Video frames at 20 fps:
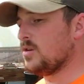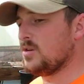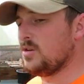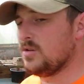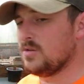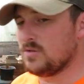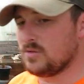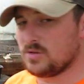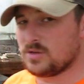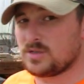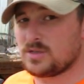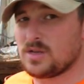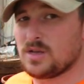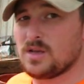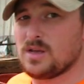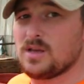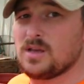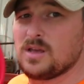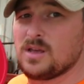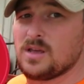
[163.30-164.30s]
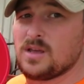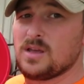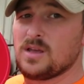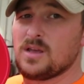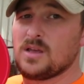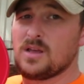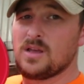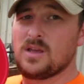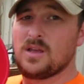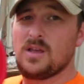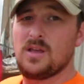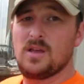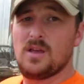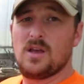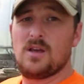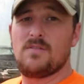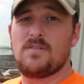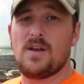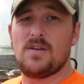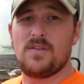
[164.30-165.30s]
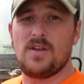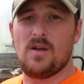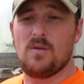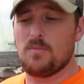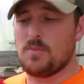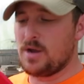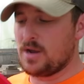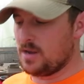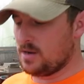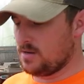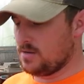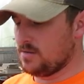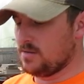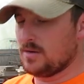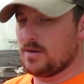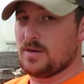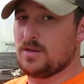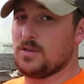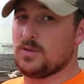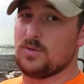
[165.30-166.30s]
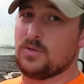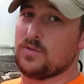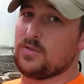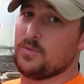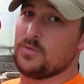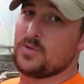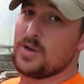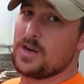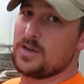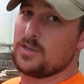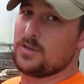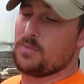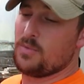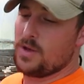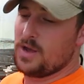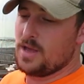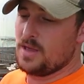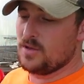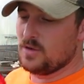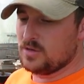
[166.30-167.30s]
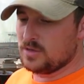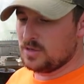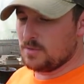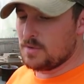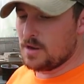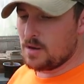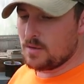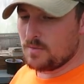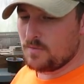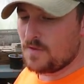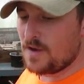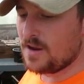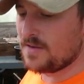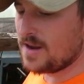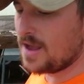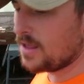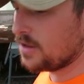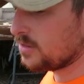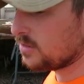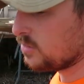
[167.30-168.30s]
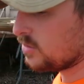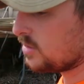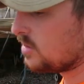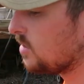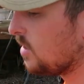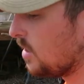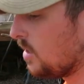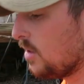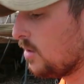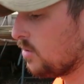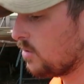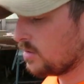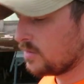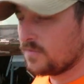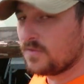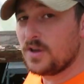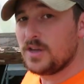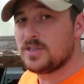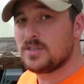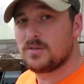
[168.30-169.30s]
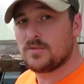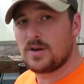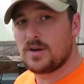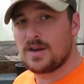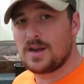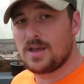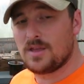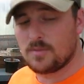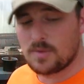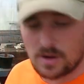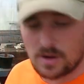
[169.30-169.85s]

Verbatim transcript: you can use a five gallon bucket. This one's from Tractor Supply. They're usually about $5, which with inflation right now,